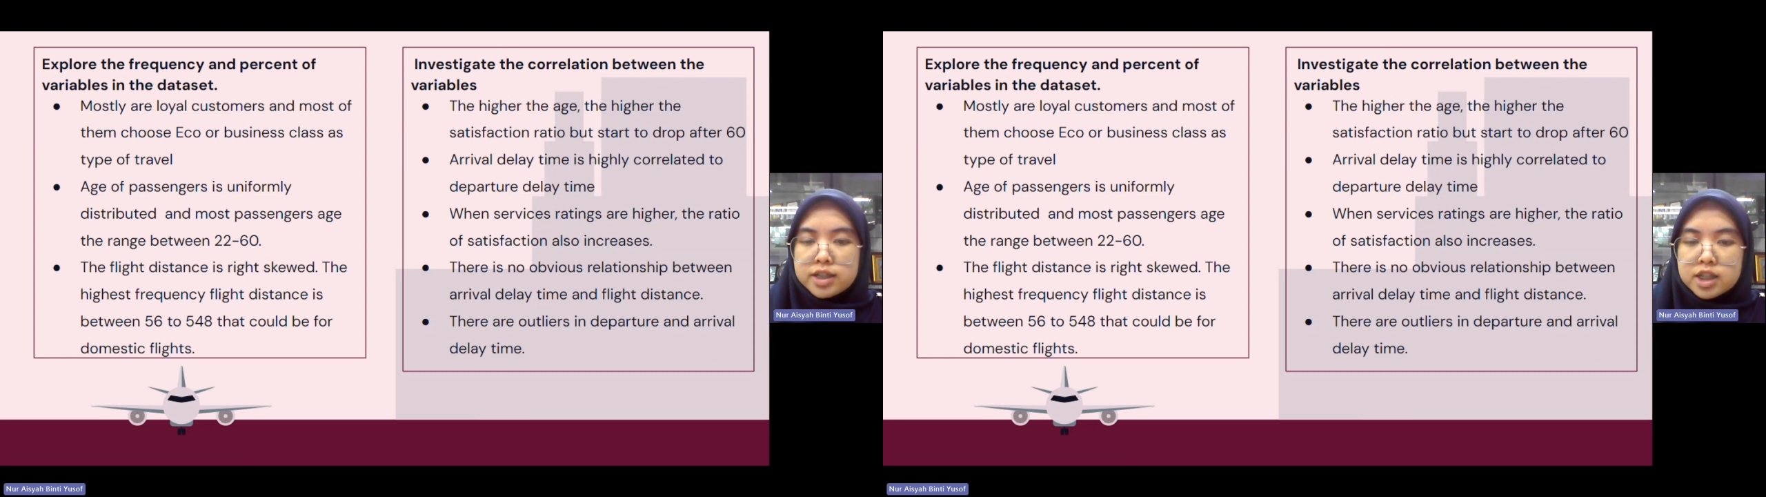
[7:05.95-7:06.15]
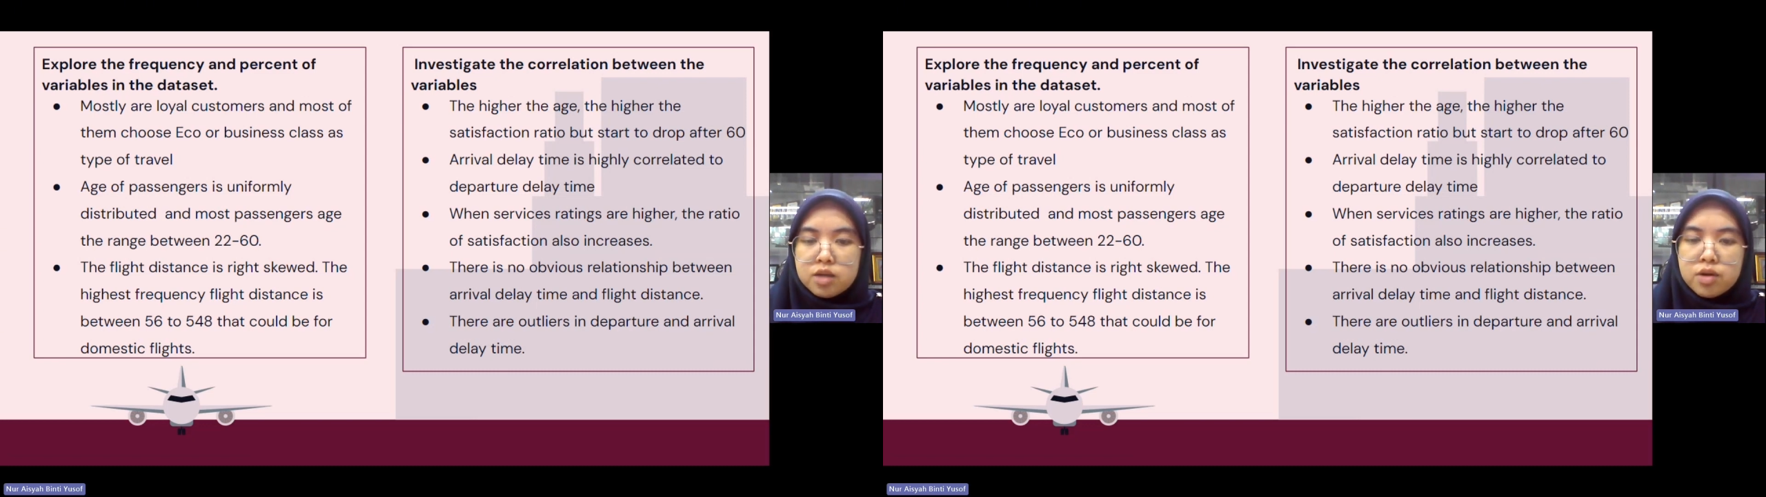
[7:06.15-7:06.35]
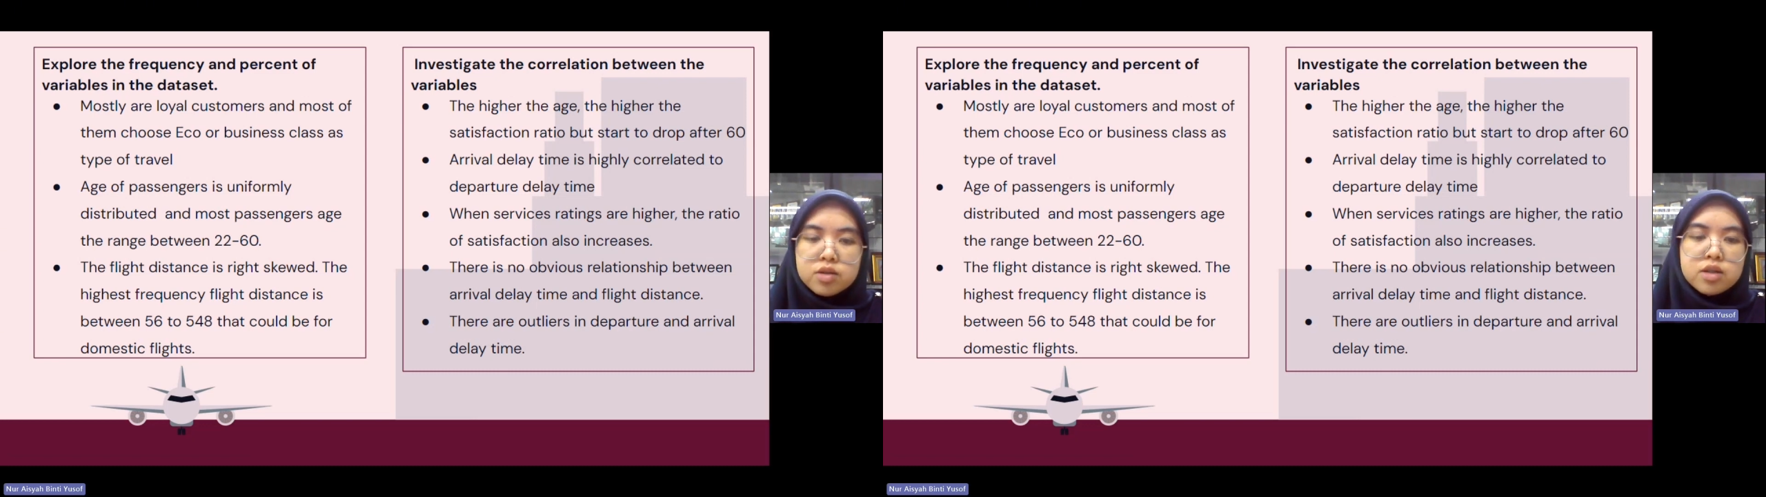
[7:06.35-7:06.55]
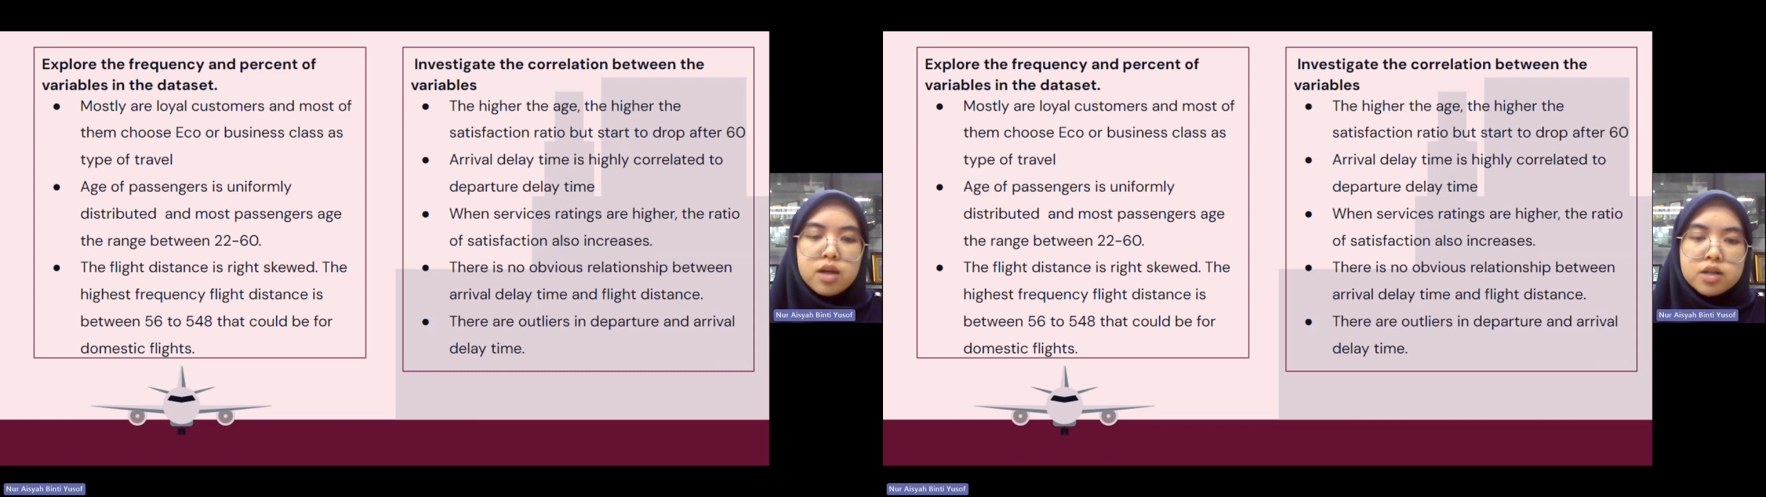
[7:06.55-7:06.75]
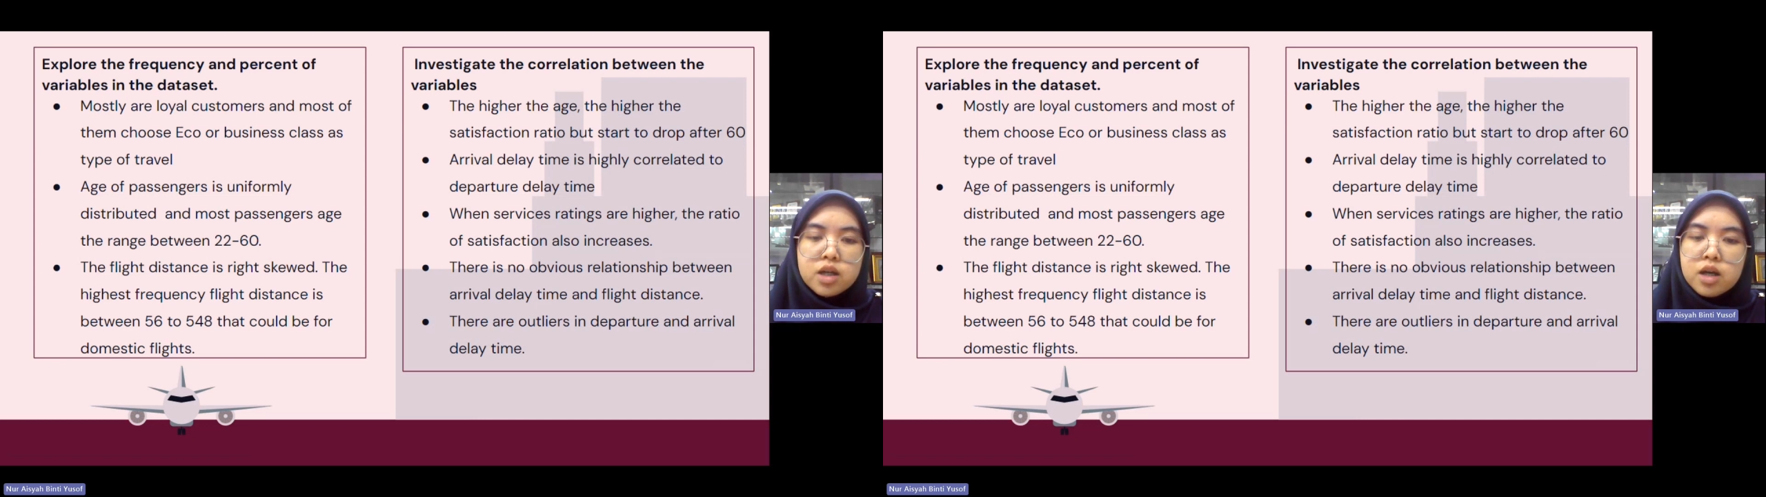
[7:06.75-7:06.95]
60 because the
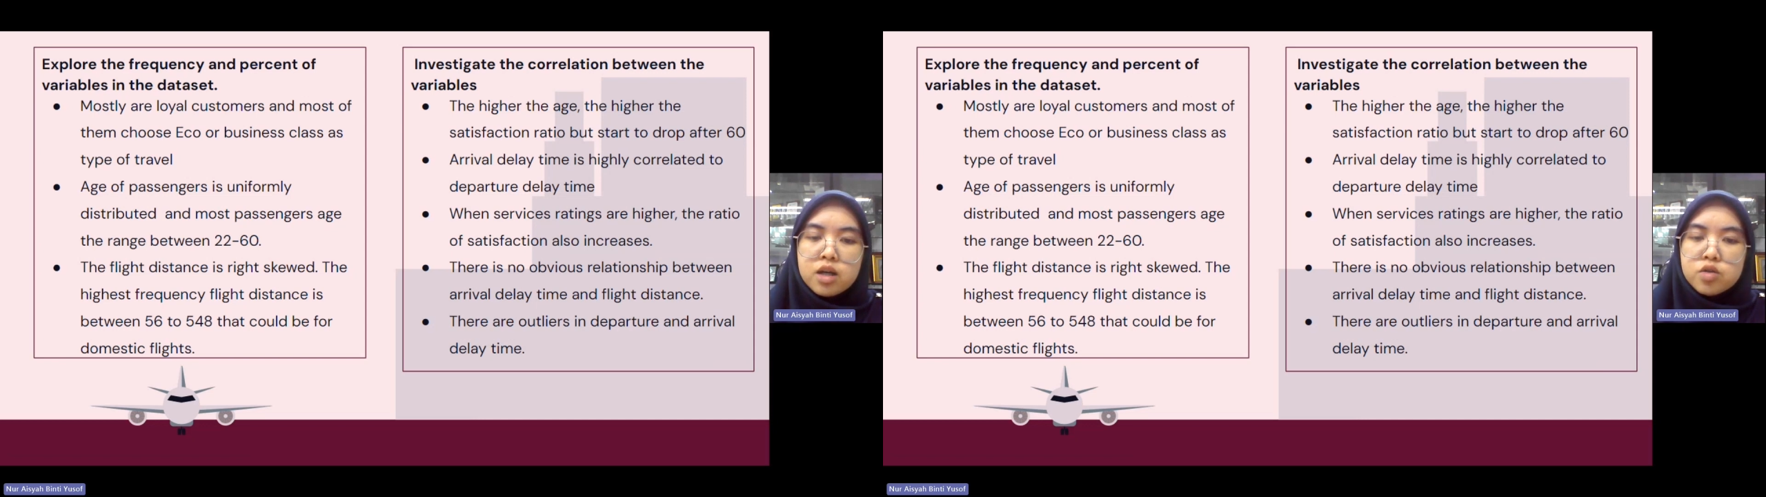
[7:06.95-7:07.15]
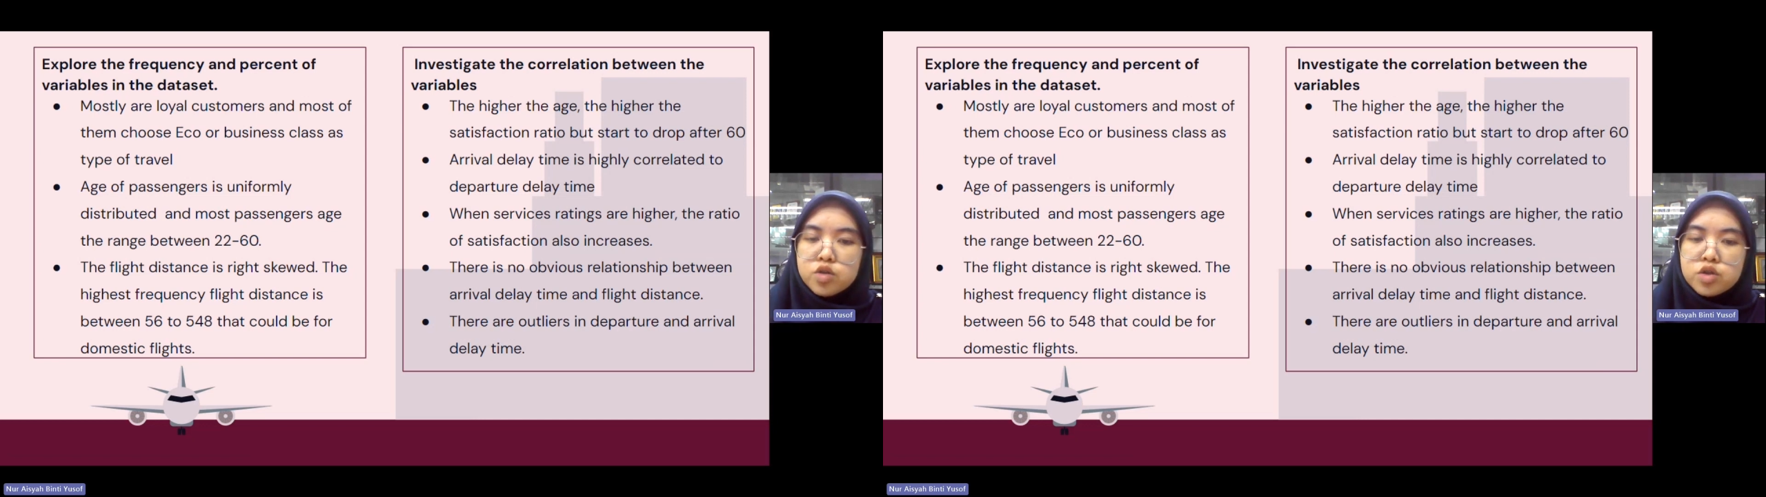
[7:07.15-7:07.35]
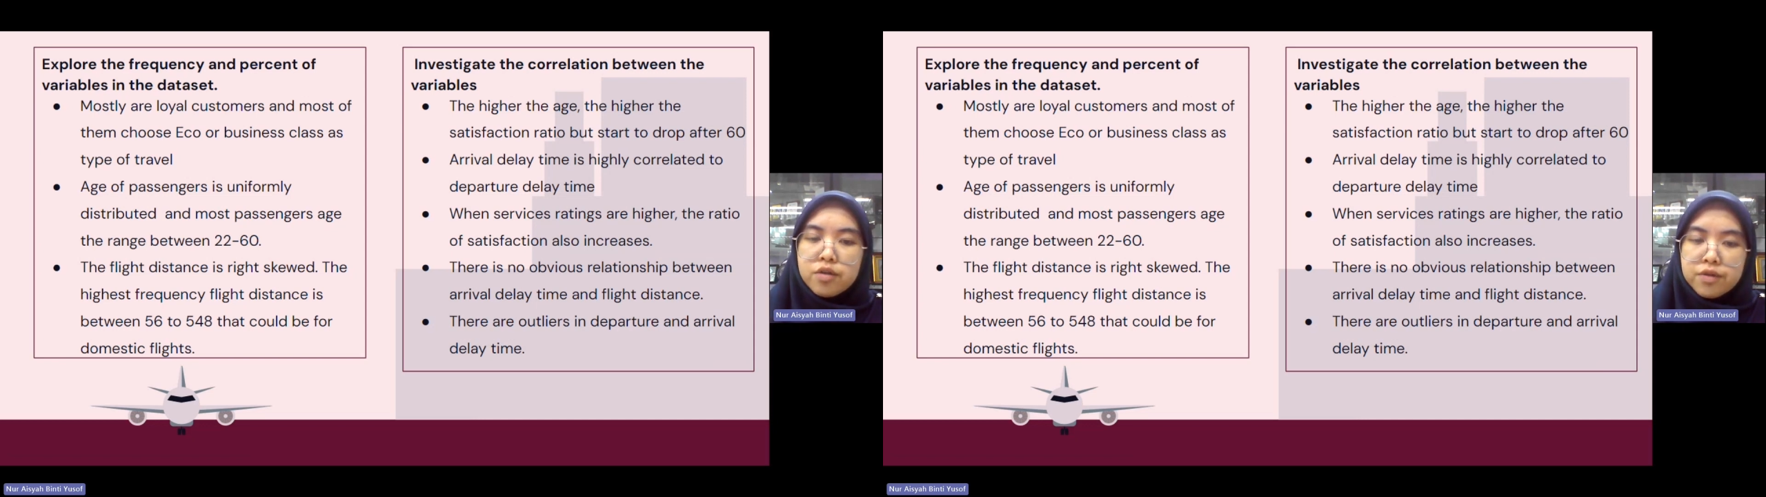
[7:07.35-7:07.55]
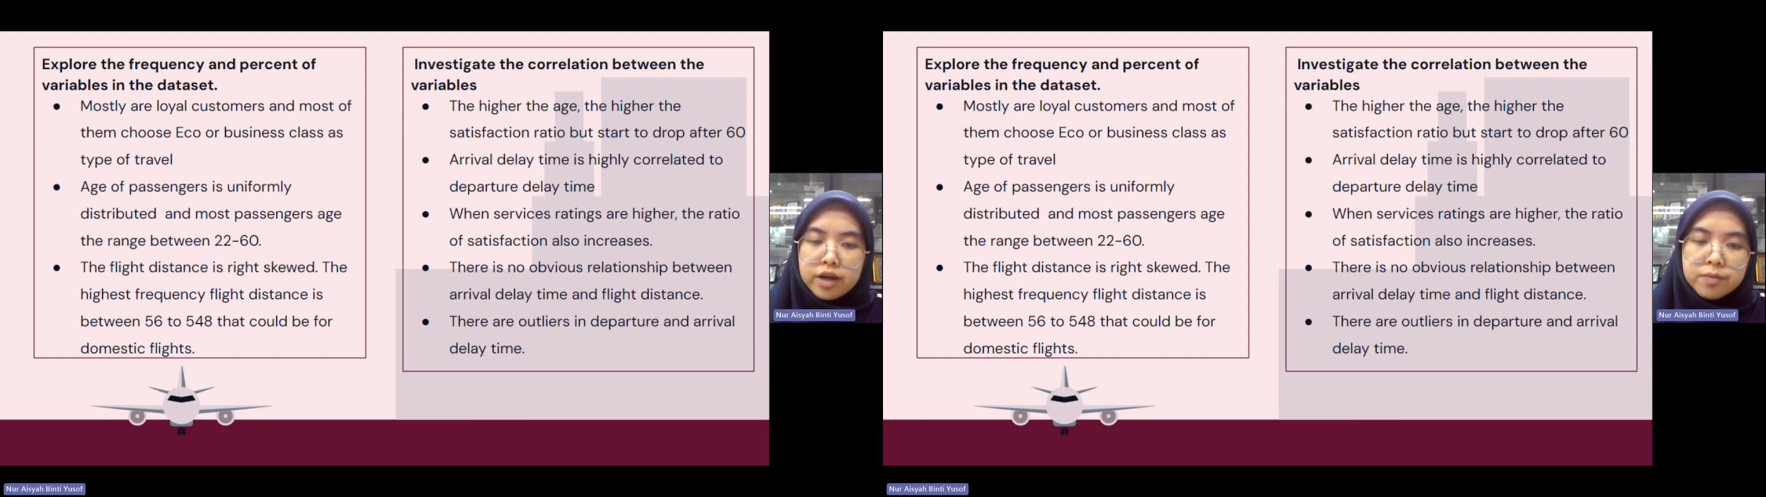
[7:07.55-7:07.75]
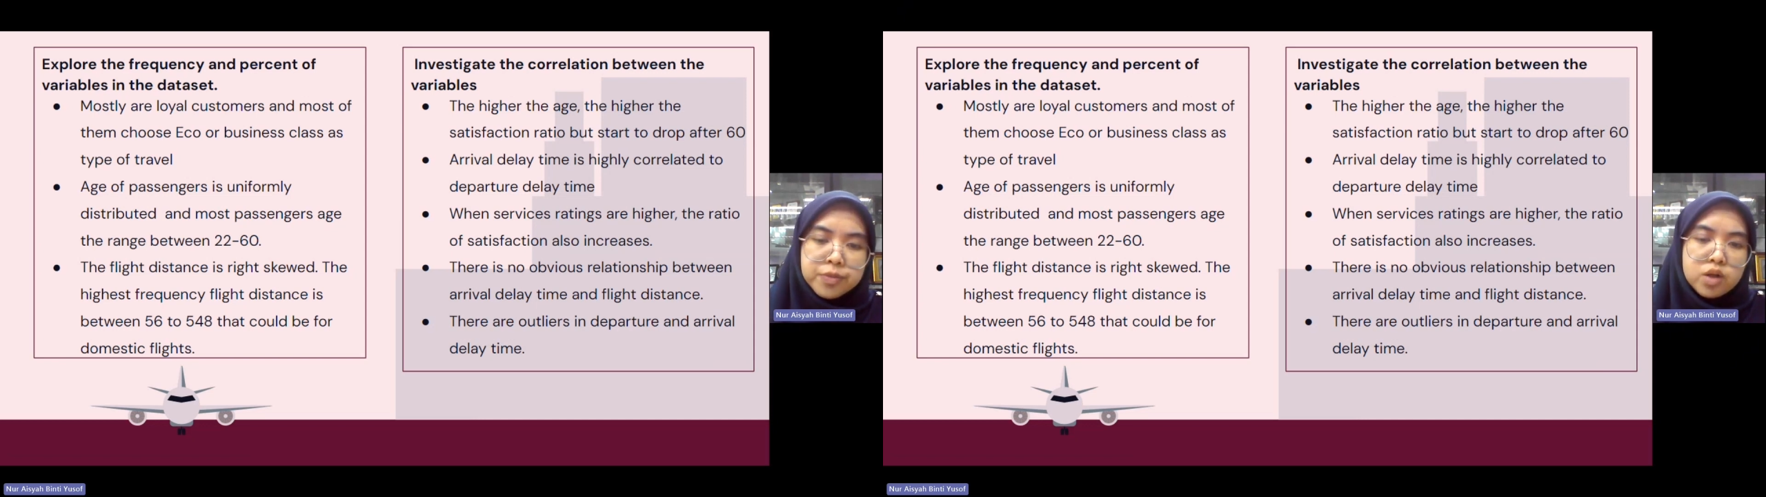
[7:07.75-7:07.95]
younger not used to the flight,